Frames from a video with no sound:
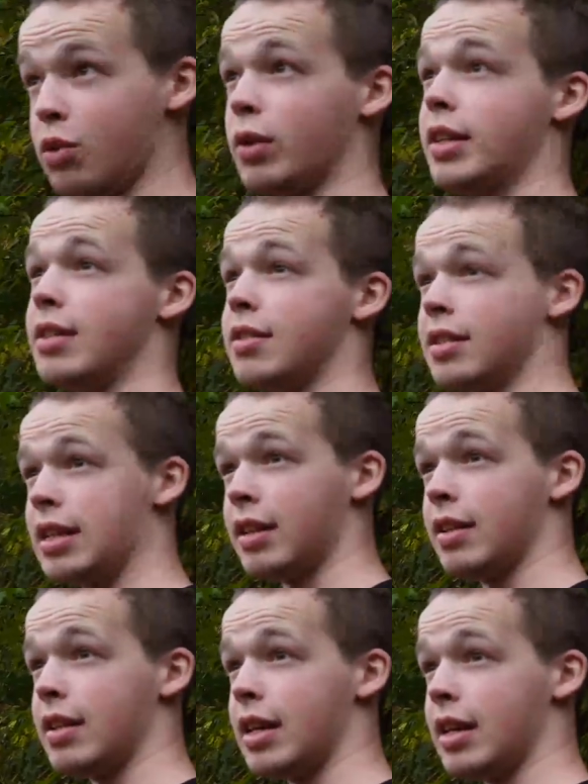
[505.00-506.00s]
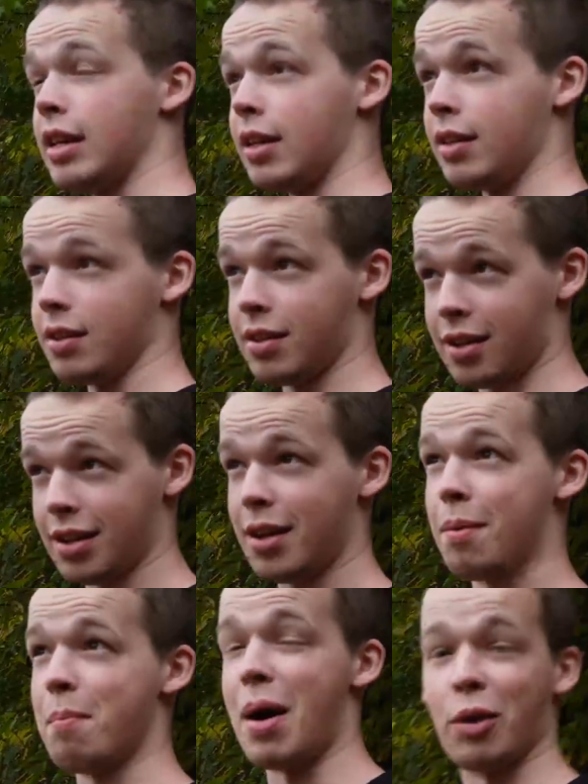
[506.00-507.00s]
when it's in the
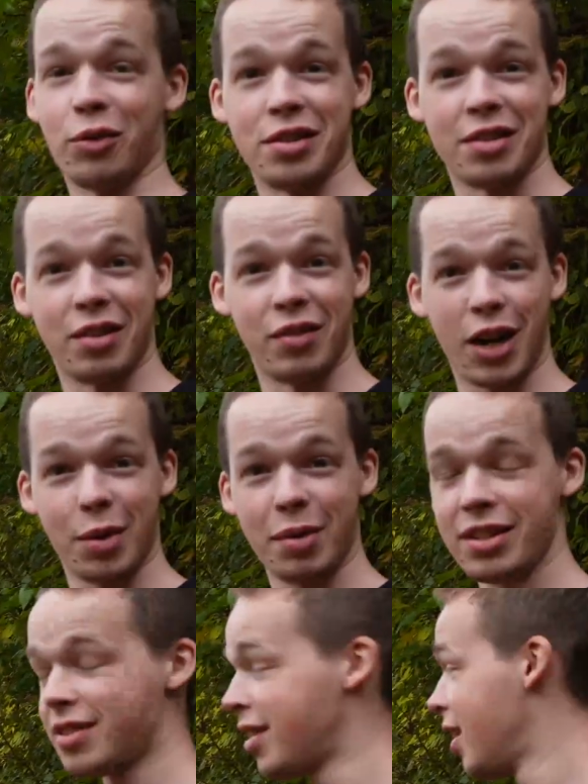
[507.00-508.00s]
mountainous environment.